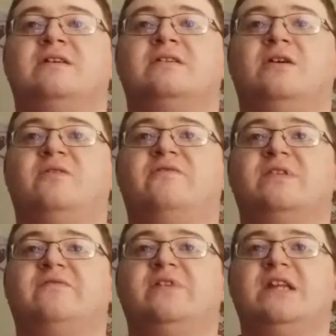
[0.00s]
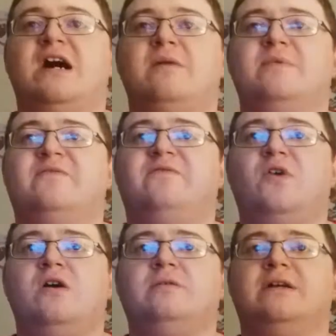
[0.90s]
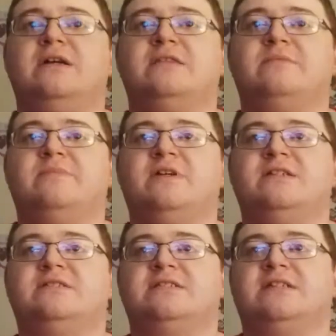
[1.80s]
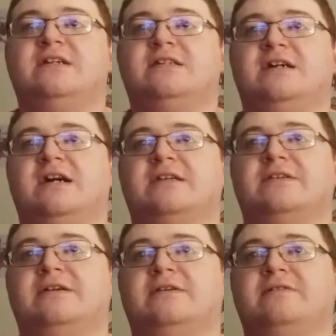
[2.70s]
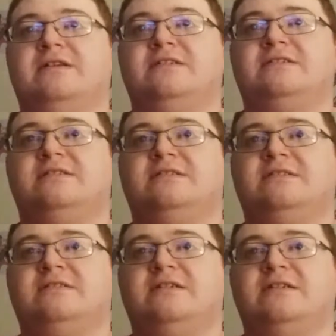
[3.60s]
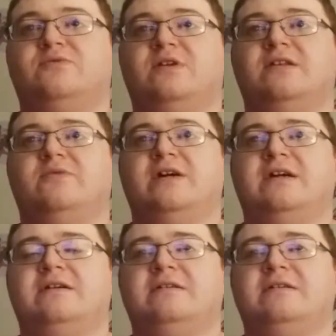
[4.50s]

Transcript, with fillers: Going for the phenomenal foot, and the Miz is getting out of there. He's he's running away.